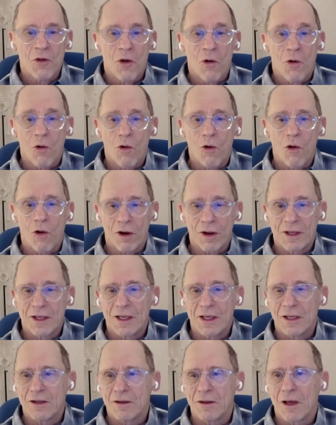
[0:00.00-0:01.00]
Or
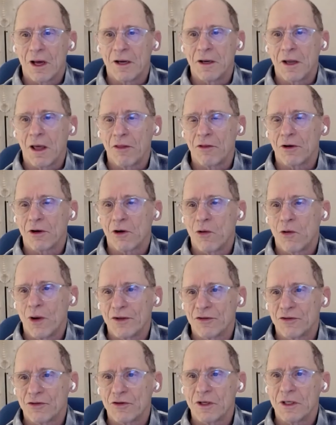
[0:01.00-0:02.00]
another
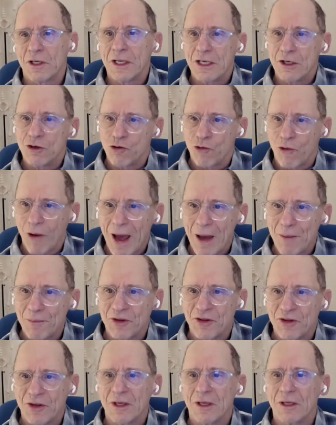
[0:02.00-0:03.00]
question he
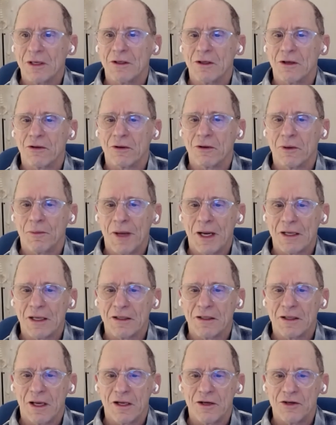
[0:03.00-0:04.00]
drops in during a
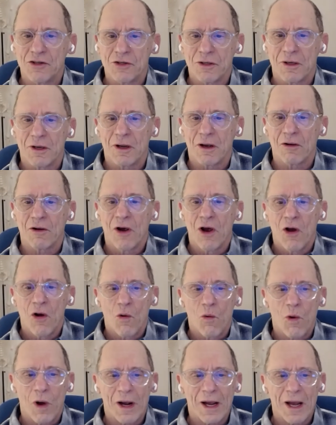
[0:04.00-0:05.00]
meditation of
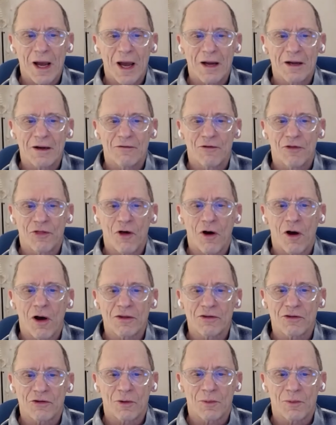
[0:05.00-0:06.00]
what kind of
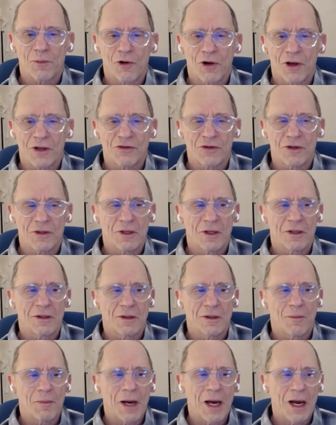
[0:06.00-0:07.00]
thoughts are present in
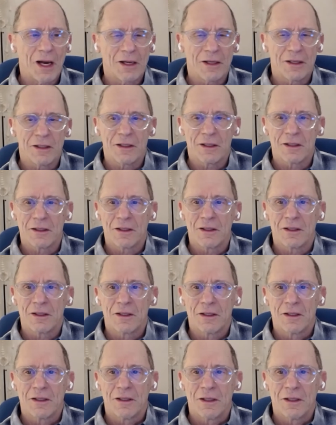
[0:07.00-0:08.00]
the mind?
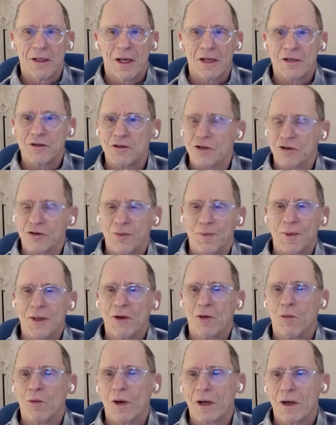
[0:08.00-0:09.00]
And just be
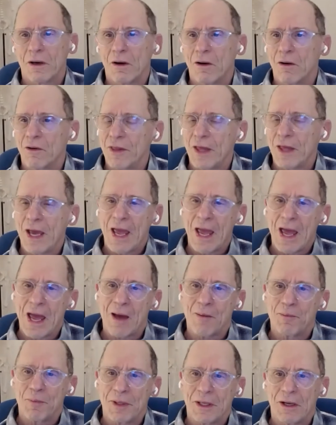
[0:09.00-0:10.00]
aware, are they
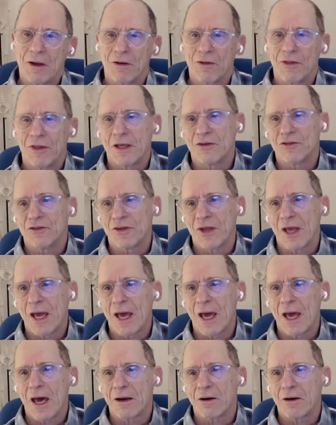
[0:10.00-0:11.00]
happy? Are they
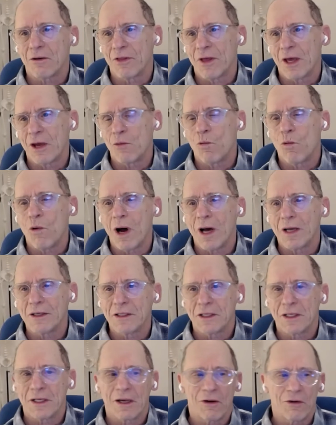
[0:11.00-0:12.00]
sad? Are they
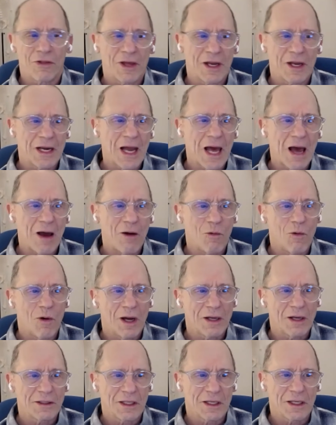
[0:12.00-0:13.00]
wanting? Are they not
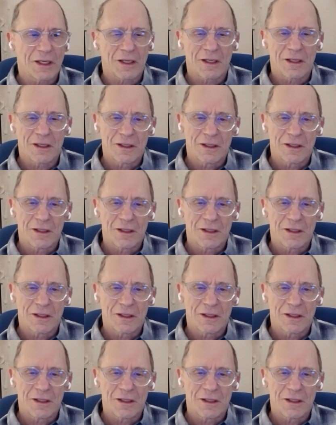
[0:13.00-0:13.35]
wanting?